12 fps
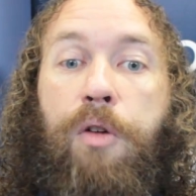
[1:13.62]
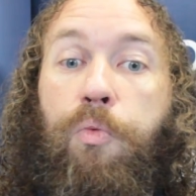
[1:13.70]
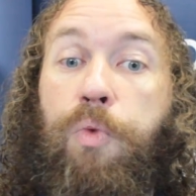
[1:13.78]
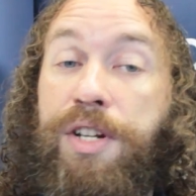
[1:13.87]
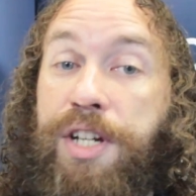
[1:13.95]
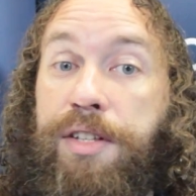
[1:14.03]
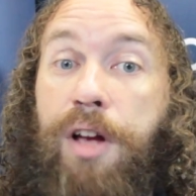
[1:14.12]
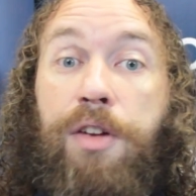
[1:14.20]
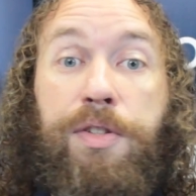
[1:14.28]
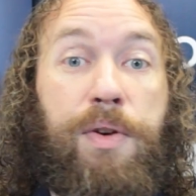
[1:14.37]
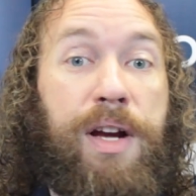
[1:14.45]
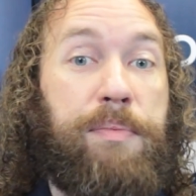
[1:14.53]
which has
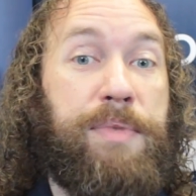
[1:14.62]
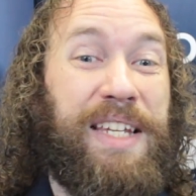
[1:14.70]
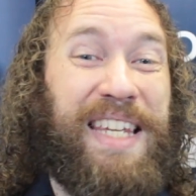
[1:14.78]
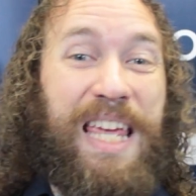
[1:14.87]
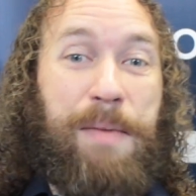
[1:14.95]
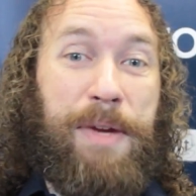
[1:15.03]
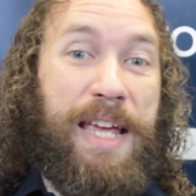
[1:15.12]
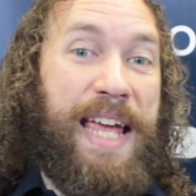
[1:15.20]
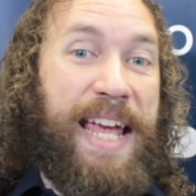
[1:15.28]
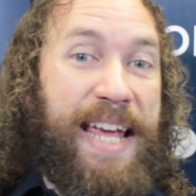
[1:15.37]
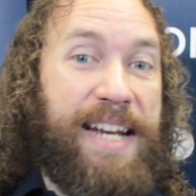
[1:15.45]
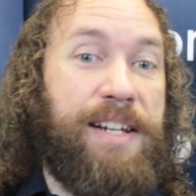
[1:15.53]
also helped to keep it
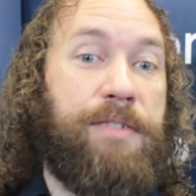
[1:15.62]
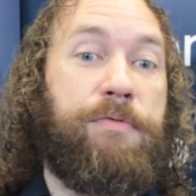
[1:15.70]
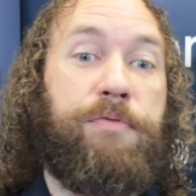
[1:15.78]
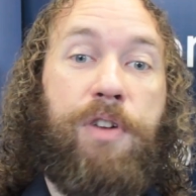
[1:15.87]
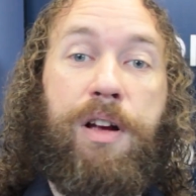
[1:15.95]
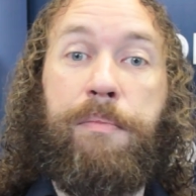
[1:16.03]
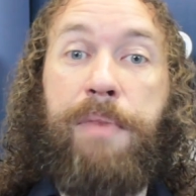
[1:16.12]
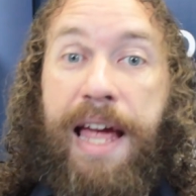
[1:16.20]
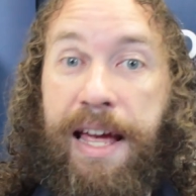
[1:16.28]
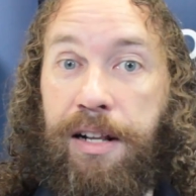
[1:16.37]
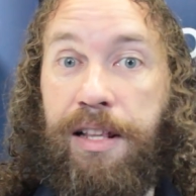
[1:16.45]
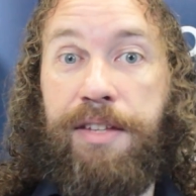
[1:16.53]
hidden from
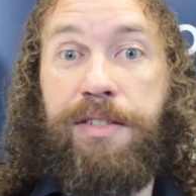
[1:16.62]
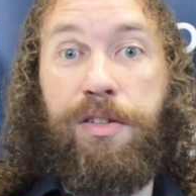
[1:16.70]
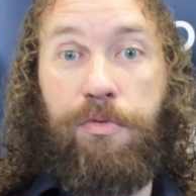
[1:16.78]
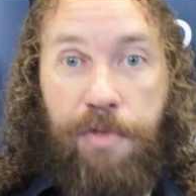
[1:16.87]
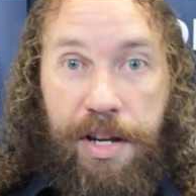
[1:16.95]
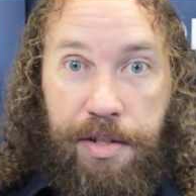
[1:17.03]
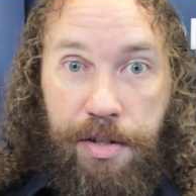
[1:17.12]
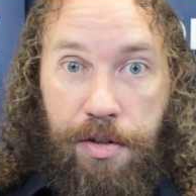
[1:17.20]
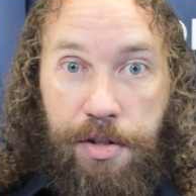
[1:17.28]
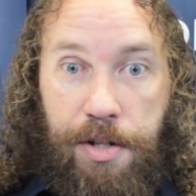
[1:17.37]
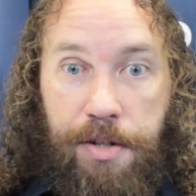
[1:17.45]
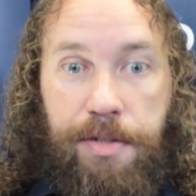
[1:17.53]
analysts and
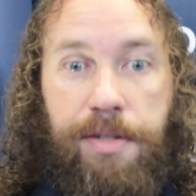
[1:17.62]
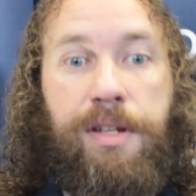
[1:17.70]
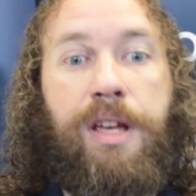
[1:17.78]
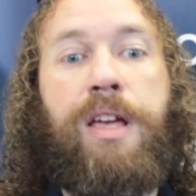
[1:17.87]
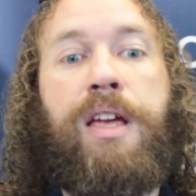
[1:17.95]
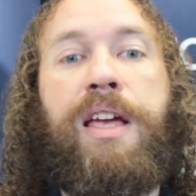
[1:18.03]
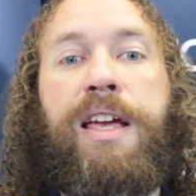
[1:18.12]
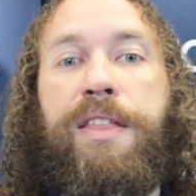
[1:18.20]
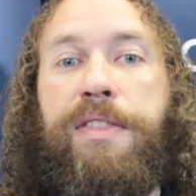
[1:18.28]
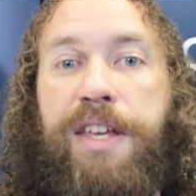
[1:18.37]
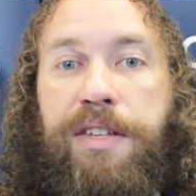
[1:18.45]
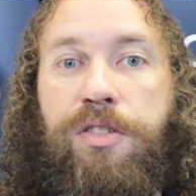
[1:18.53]
researchers.
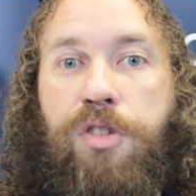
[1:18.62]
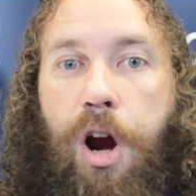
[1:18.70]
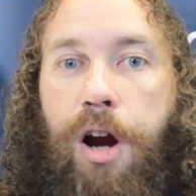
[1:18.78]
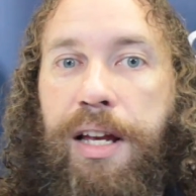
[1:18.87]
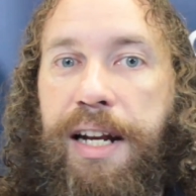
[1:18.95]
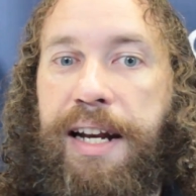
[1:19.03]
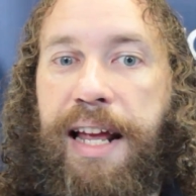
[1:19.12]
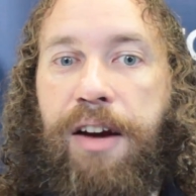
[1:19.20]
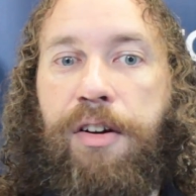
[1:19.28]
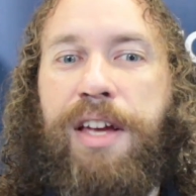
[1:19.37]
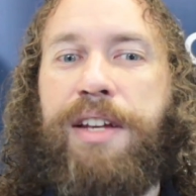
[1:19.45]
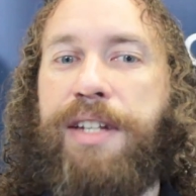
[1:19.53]
This targeted
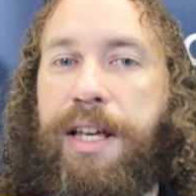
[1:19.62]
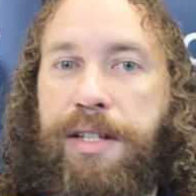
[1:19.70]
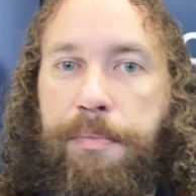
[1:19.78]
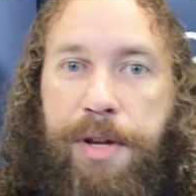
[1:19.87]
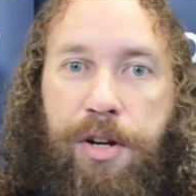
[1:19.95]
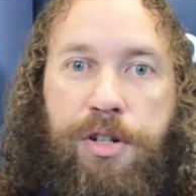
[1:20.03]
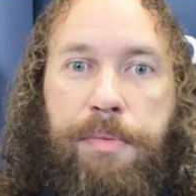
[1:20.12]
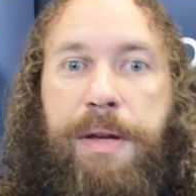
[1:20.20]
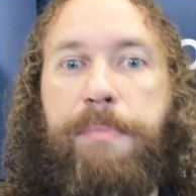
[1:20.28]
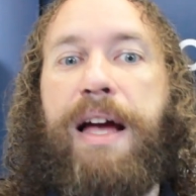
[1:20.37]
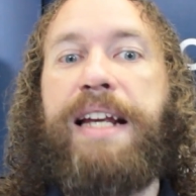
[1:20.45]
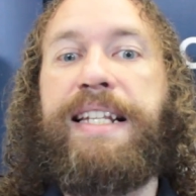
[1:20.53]
area does appear to
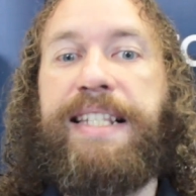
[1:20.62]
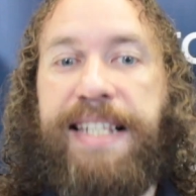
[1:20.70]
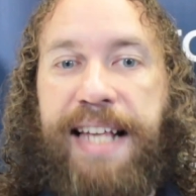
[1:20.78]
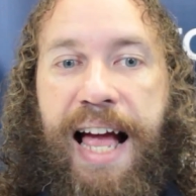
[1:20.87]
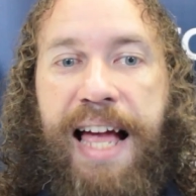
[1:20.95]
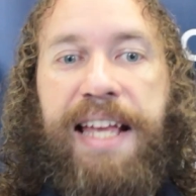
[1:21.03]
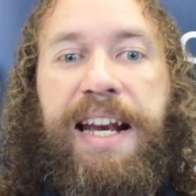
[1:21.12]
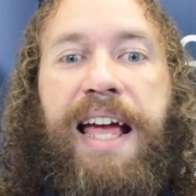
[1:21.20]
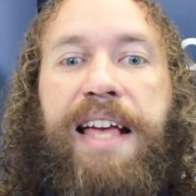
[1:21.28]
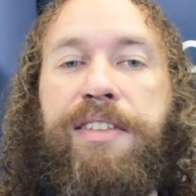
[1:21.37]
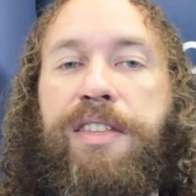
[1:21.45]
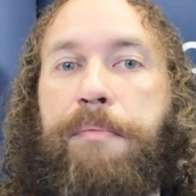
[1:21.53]
be by design,
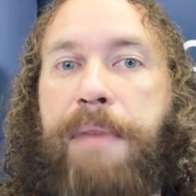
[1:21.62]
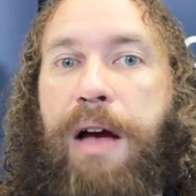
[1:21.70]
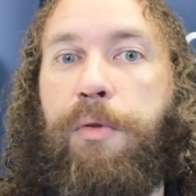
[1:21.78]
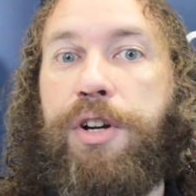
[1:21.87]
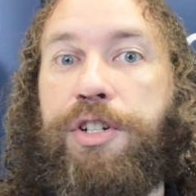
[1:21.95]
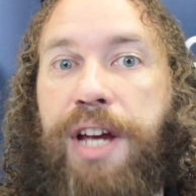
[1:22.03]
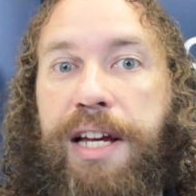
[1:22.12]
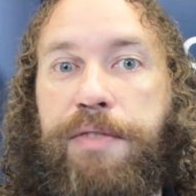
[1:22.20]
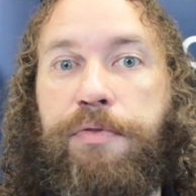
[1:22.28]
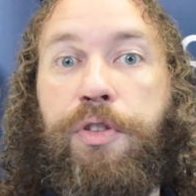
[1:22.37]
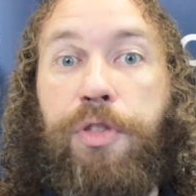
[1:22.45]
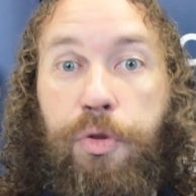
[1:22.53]
as the malware checks
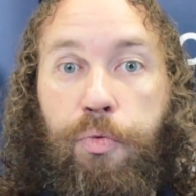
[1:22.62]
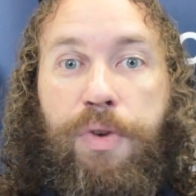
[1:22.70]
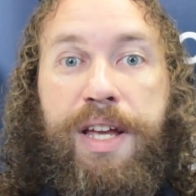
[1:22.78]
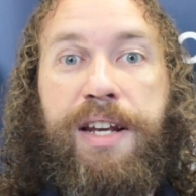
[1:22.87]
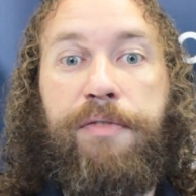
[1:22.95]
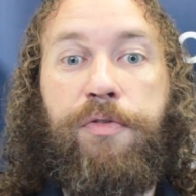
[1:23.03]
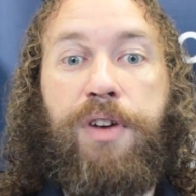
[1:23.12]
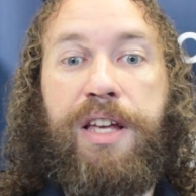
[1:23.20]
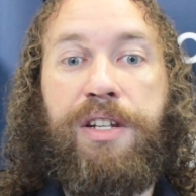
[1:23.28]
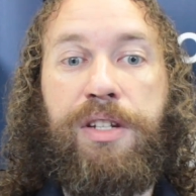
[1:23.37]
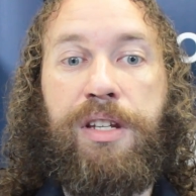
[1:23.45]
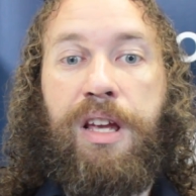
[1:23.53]
for 3
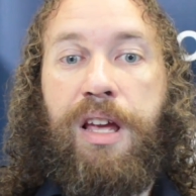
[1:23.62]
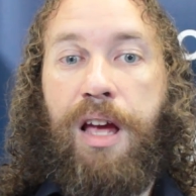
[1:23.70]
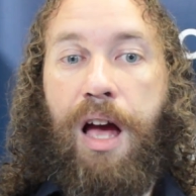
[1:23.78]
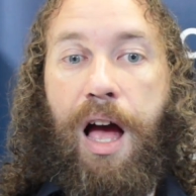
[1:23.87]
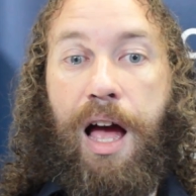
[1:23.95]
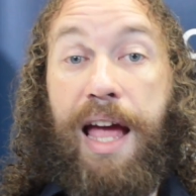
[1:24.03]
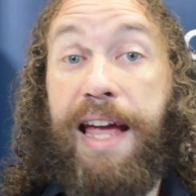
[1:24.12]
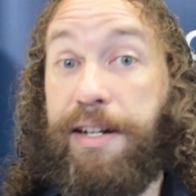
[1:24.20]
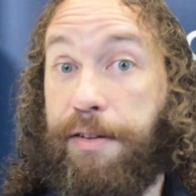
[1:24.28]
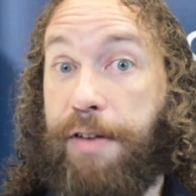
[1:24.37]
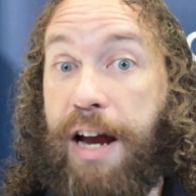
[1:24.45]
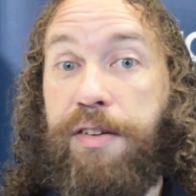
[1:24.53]
different
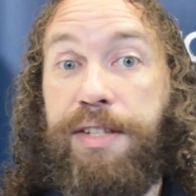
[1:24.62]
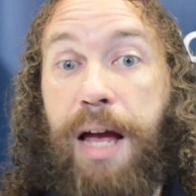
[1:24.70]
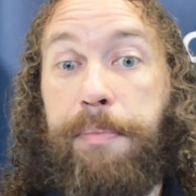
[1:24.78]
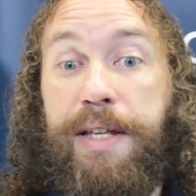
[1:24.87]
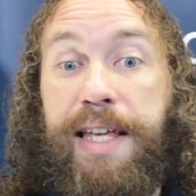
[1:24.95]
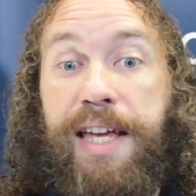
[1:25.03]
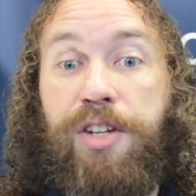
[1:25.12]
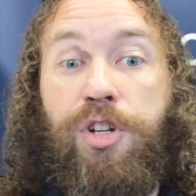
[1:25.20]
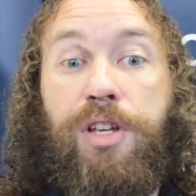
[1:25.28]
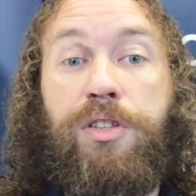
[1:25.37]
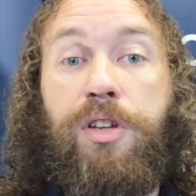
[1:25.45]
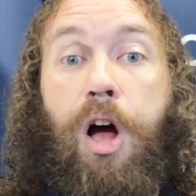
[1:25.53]
antivirus
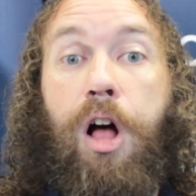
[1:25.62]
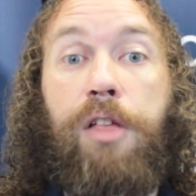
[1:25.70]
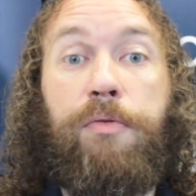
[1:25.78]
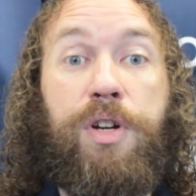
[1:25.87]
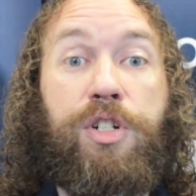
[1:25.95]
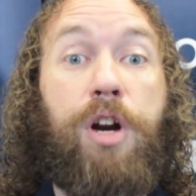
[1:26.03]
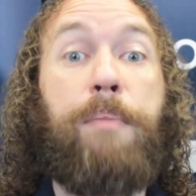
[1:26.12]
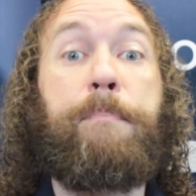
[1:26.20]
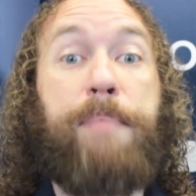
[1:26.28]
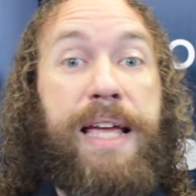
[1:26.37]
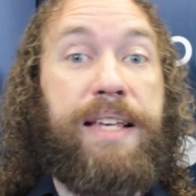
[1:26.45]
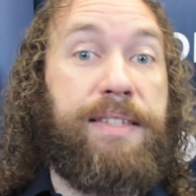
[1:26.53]
applications, all of which are
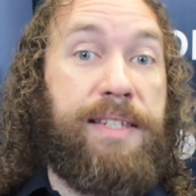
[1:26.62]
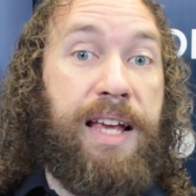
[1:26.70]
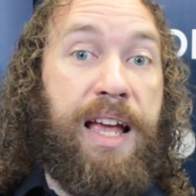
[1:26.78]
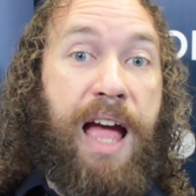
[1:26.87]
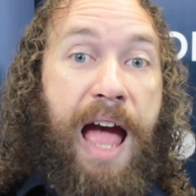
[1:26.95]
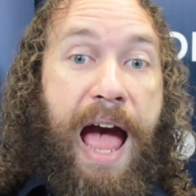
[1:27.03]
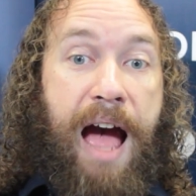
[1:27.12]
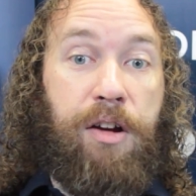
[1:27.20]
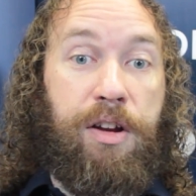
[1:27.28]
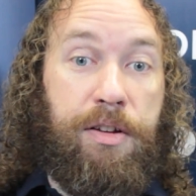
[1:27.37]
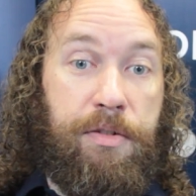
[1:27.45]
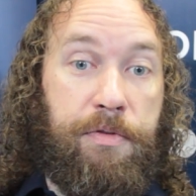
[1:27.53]
based
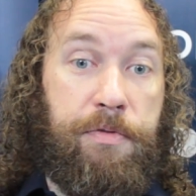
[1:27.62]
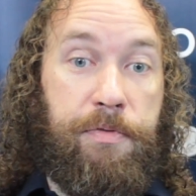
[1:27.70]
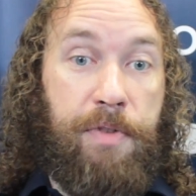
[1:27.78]
out of